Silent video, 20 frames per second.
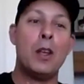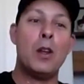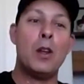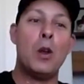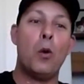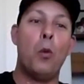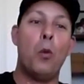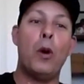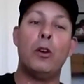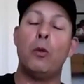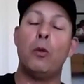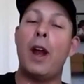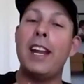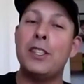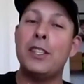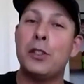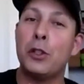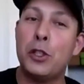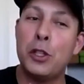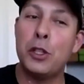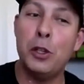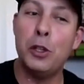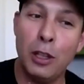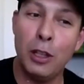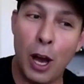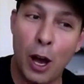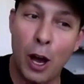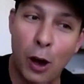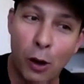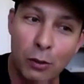When rates are too
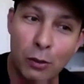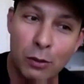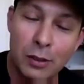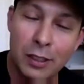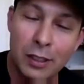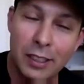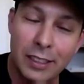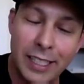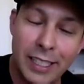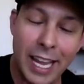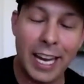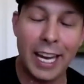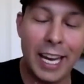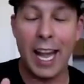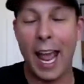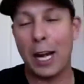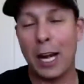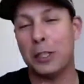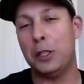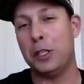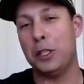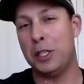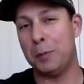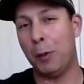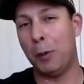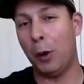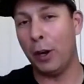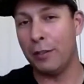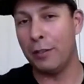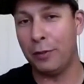low, they can actually
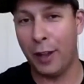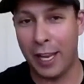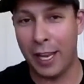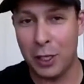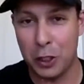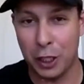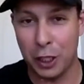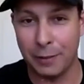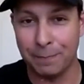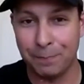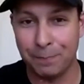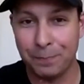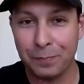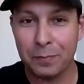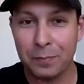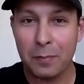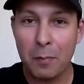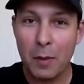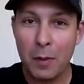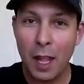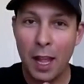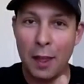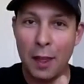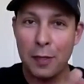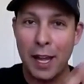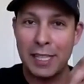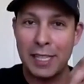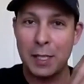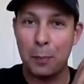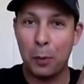spur inflation.
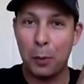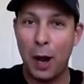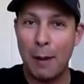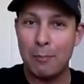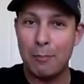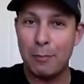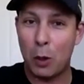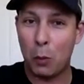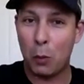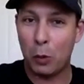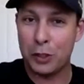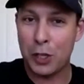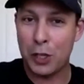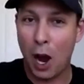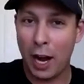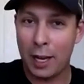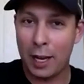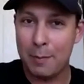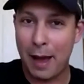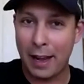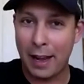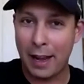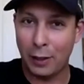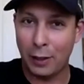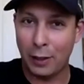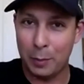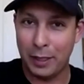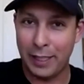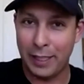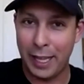That's a problem that we'll talk about a little
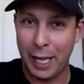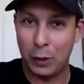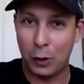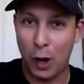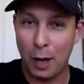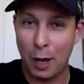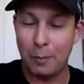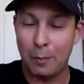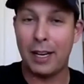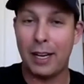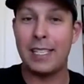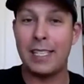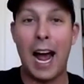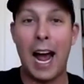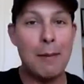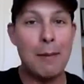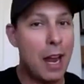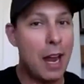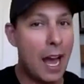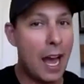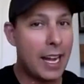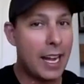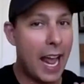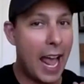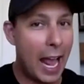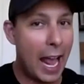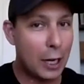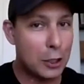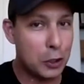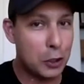bit later on because I'm not
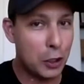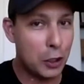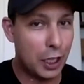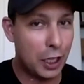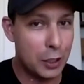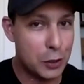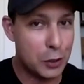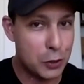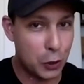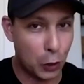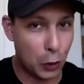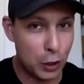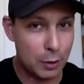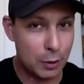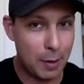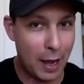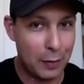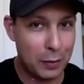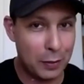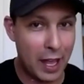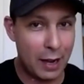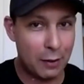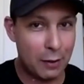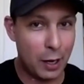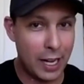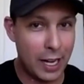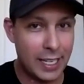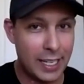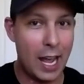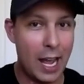actually concerned about that right
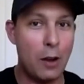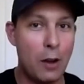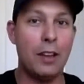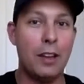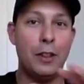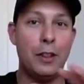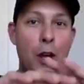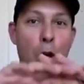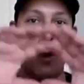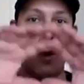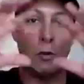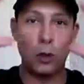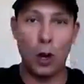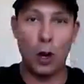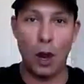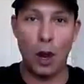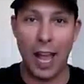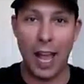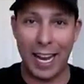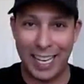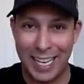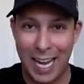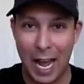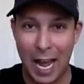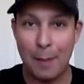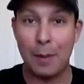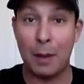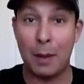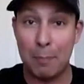now, given the overall macroeconomic